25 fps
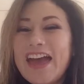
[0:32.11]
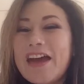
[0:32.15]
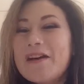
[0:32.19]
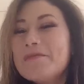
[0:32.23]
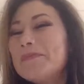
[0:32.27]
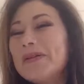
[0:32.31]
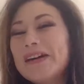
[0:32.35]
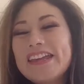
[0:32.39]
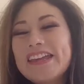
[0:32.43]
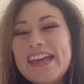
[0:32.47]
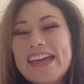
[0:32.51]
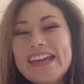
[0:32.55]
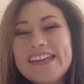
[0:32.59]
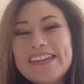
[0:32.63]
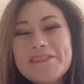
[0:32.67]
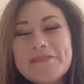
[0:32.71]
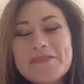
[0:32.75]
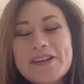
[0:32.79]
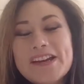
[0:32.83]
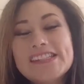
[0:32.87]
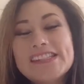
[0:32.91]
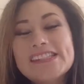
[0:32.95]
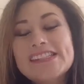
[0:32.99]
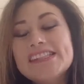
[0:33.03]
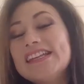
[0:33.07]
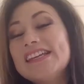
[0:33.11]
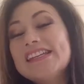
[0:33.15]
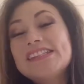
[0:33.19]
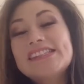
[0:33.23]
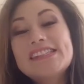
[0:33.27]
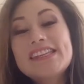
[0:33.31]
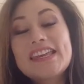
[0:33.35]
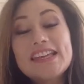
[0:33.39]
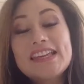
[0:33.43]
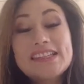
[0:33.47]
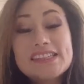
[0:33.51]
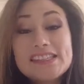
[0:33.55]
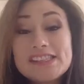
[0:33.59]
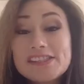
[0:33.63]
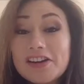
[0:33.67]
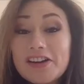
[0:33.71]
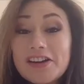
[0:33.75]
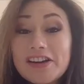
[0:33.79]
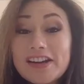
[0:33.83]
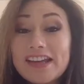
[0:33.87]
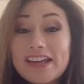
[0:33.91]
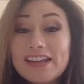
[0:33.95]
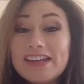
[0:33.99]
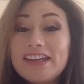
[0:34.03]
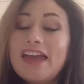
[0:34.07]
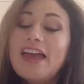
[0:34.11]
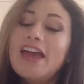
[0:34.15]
But anyways, let's get started.